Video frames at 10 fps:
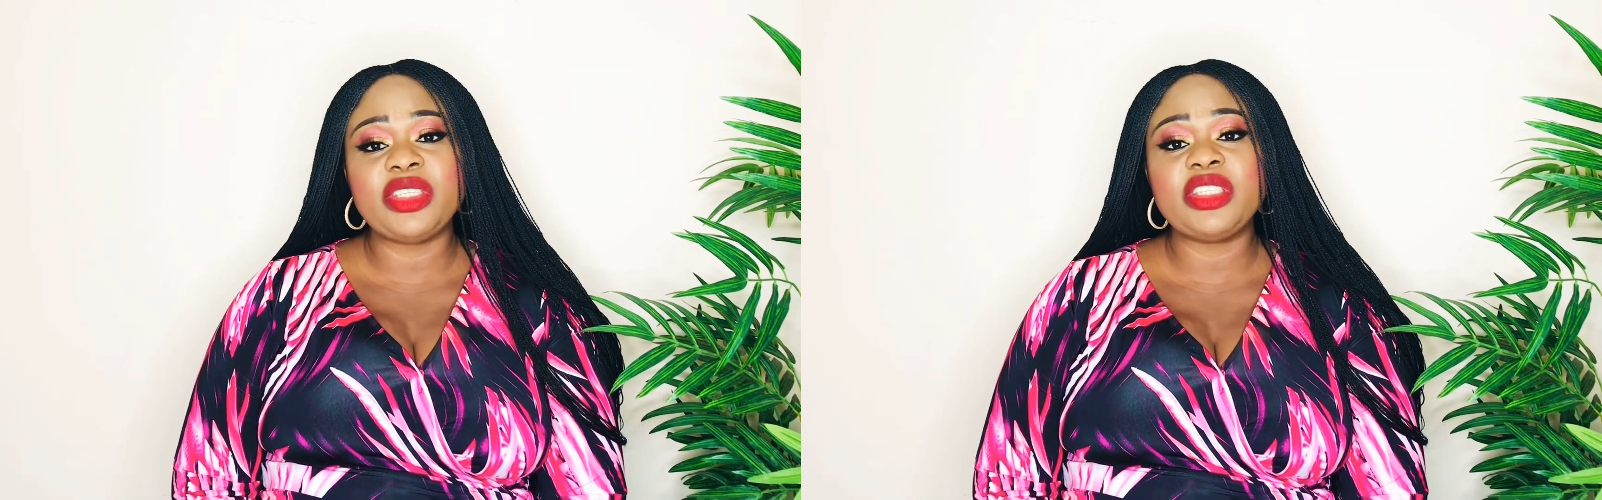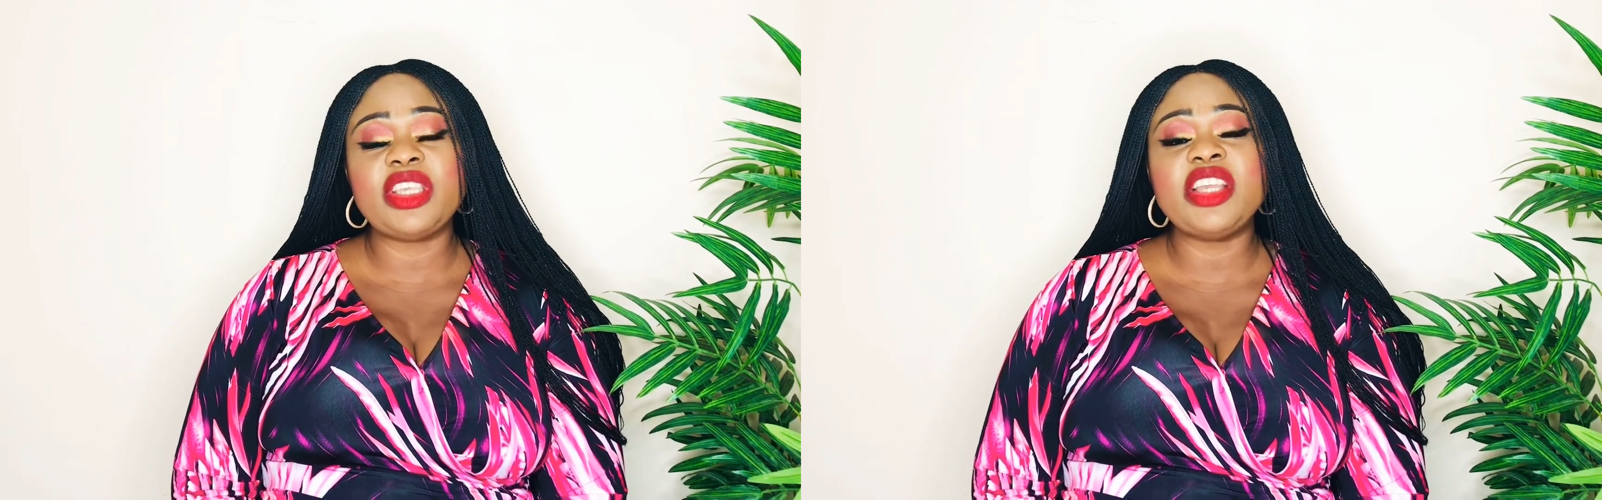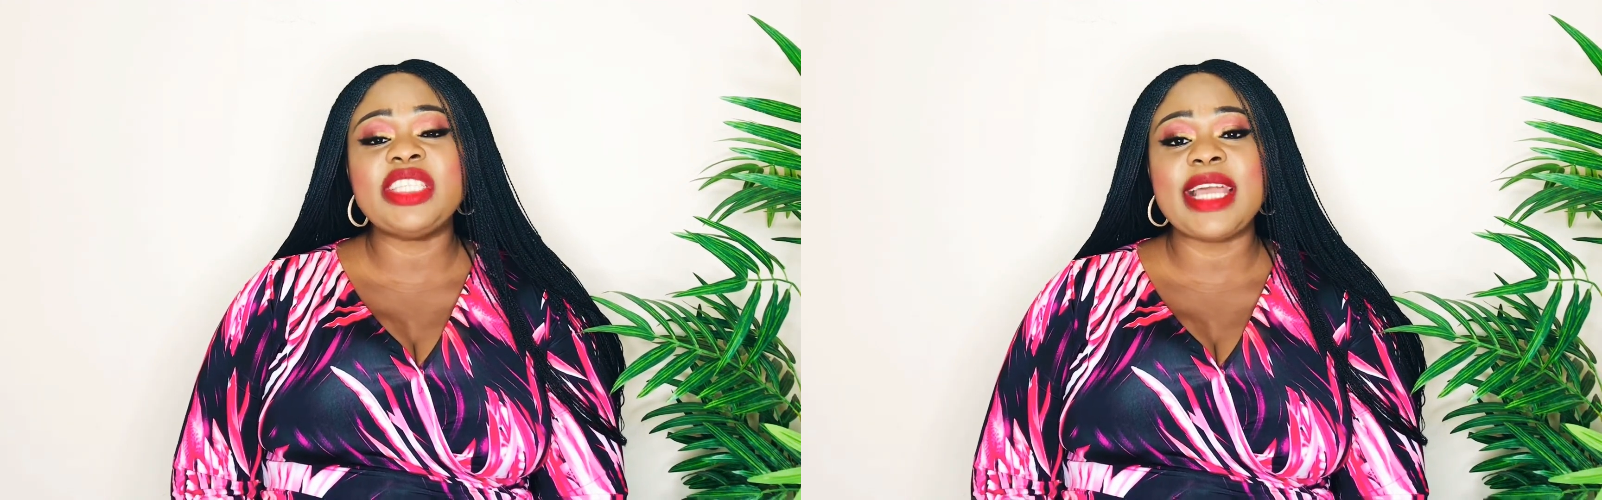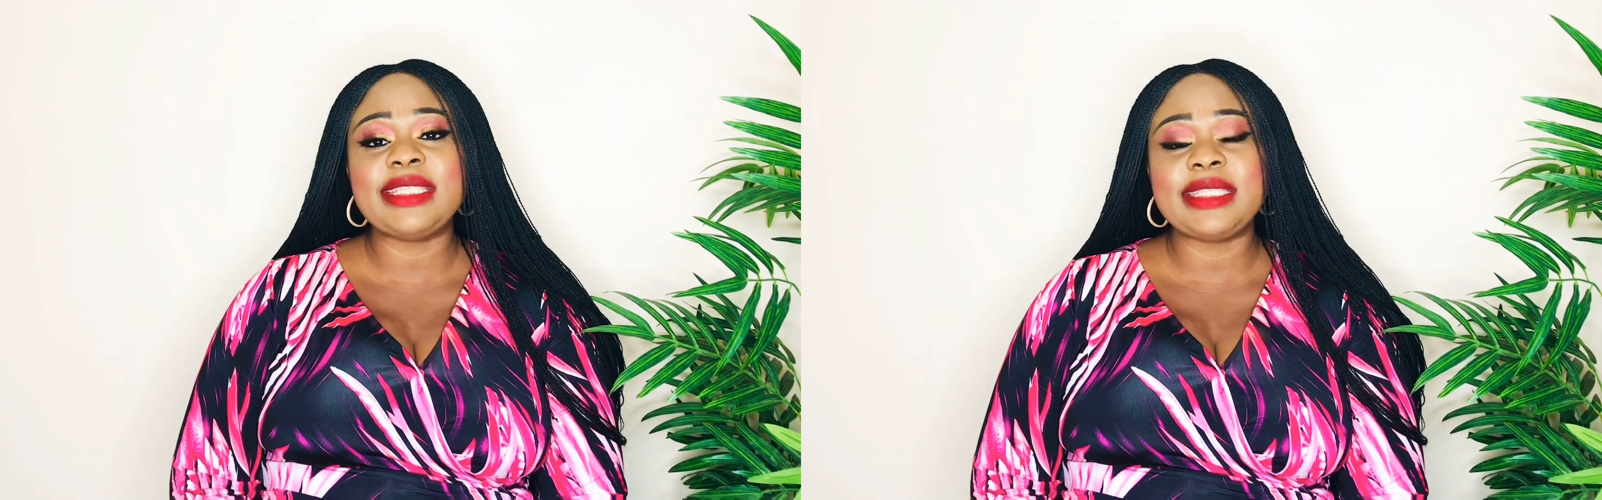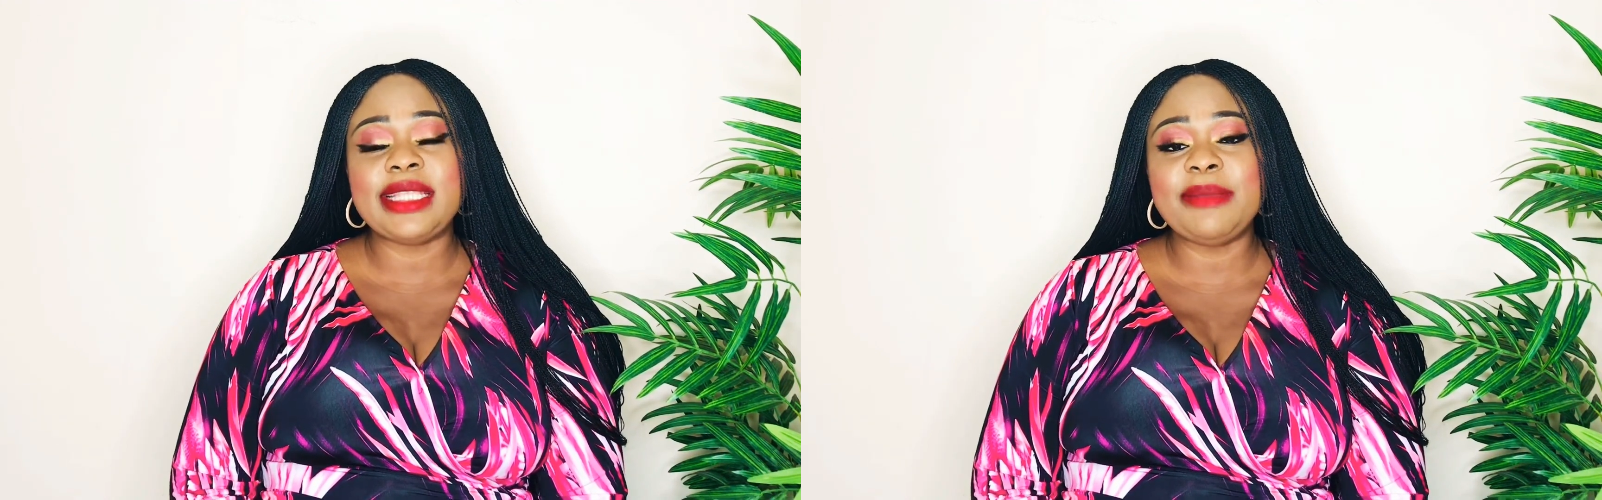such
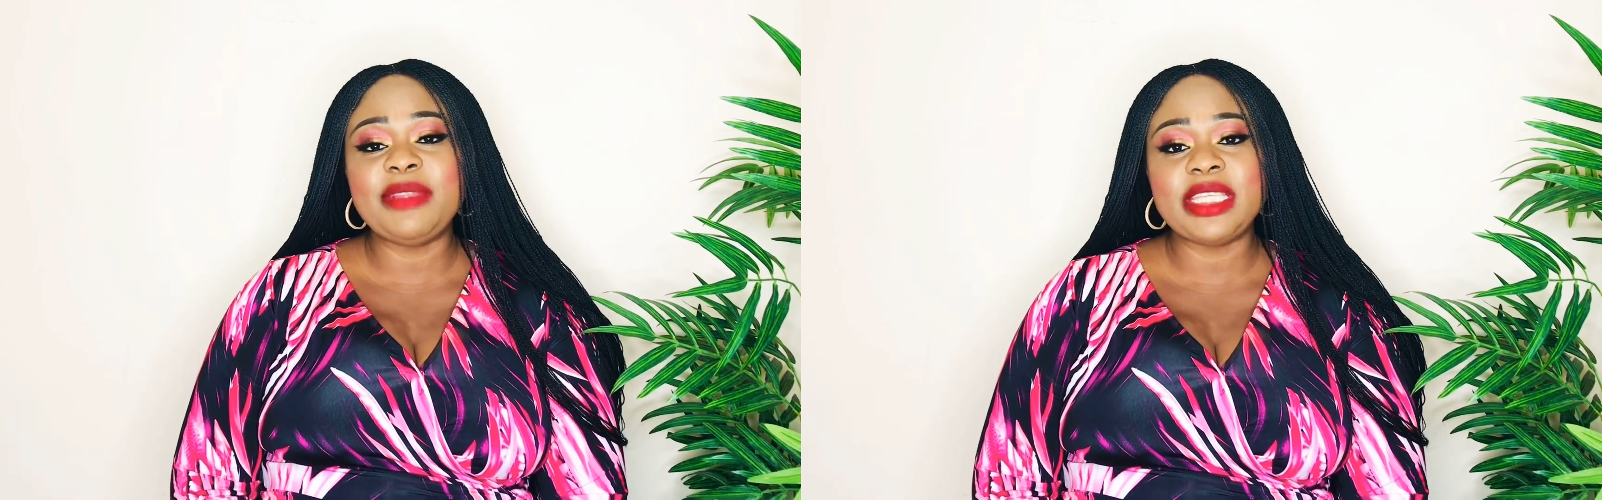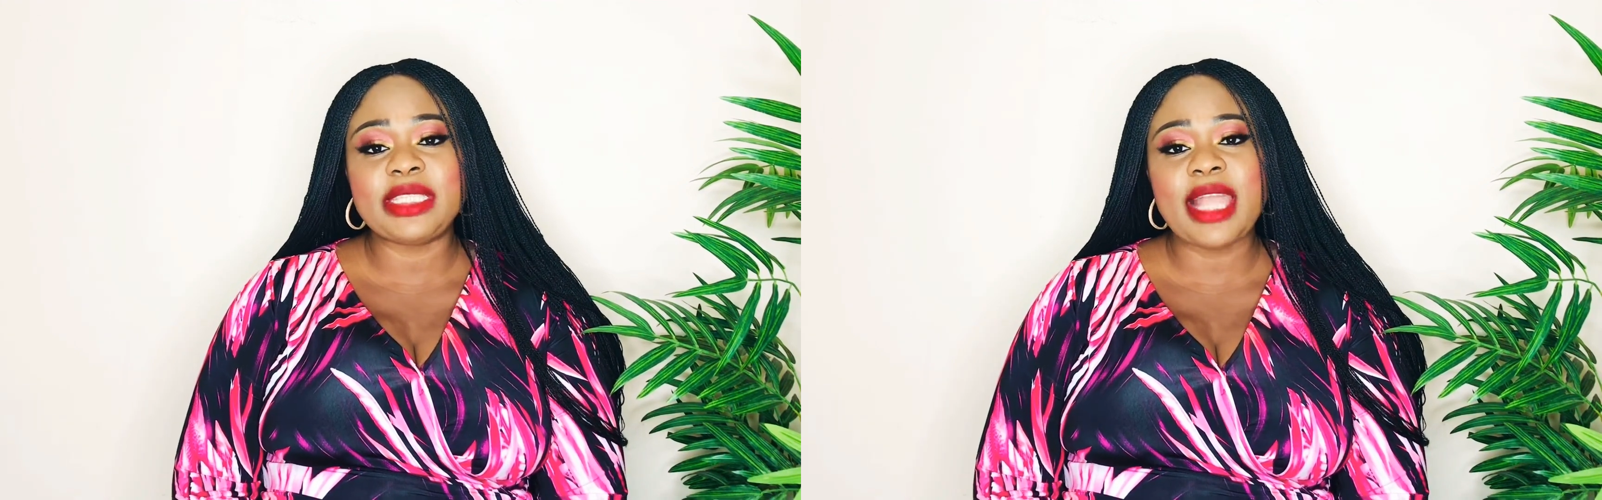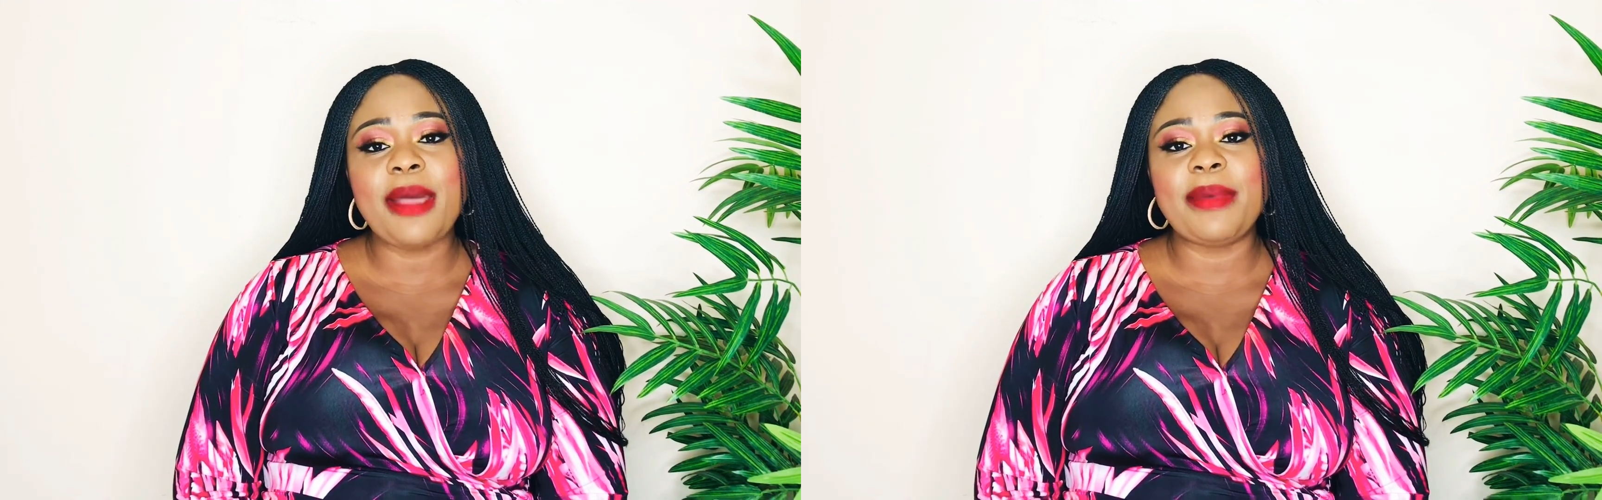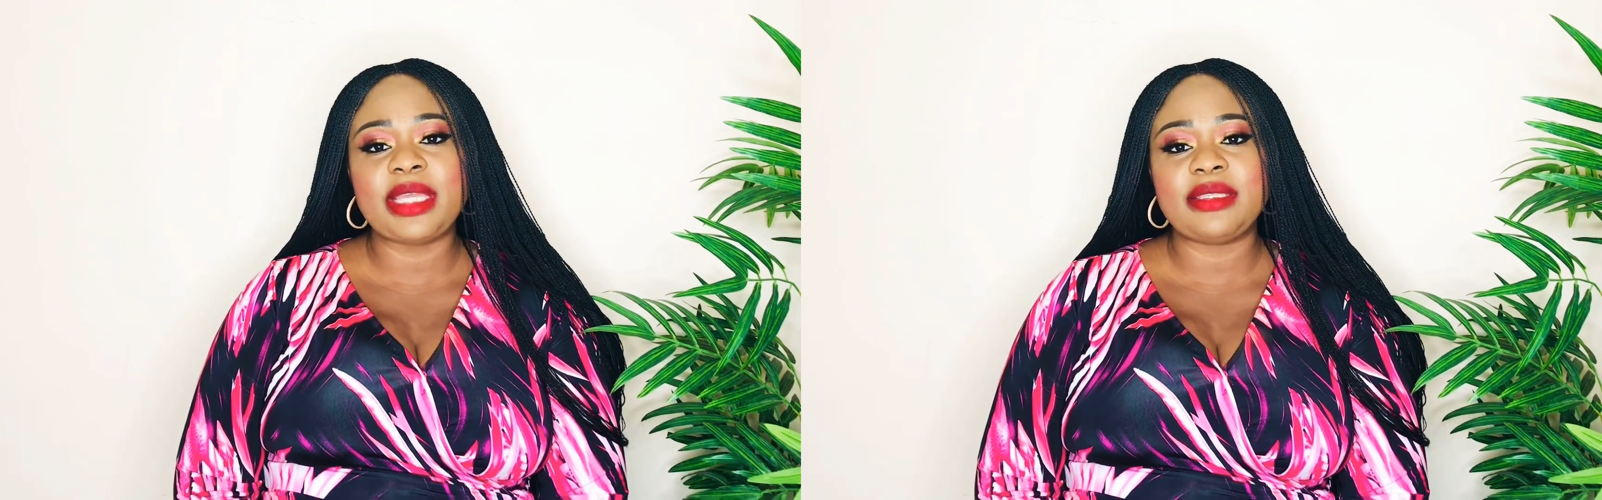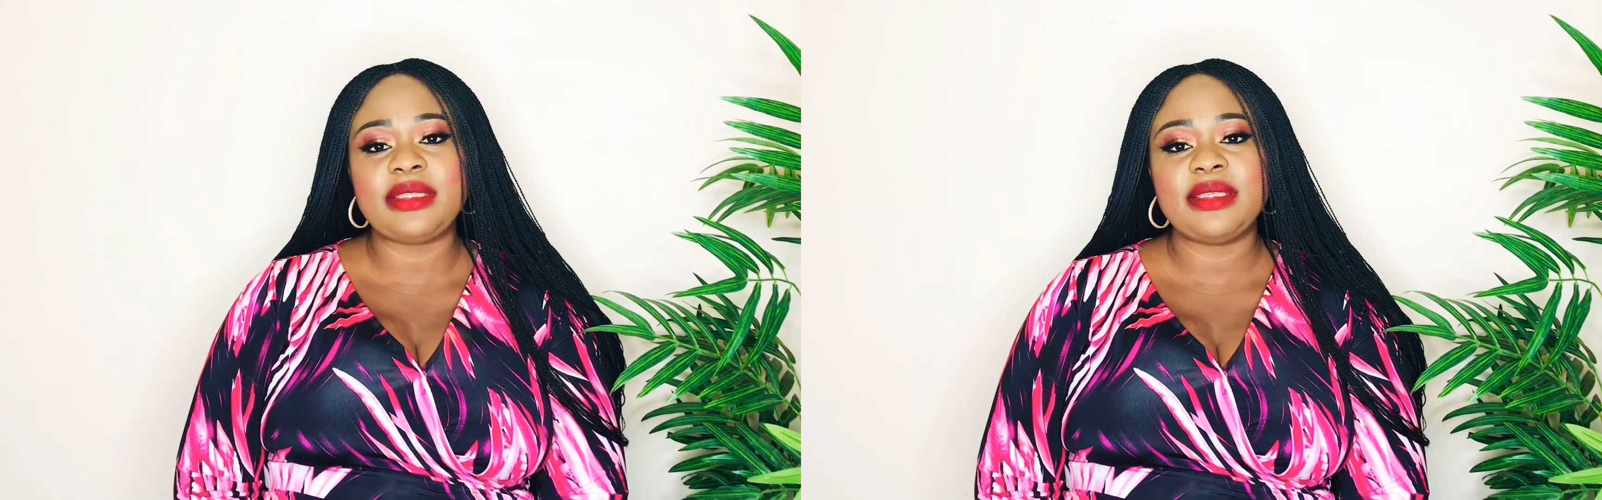as sleep
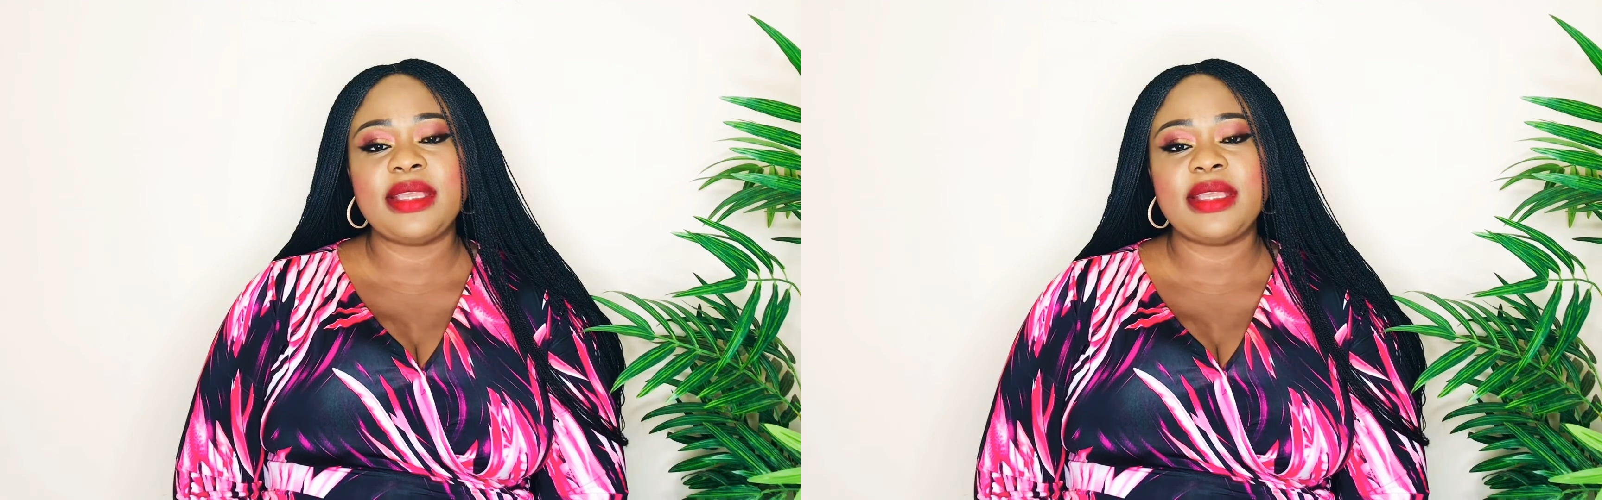disturbance,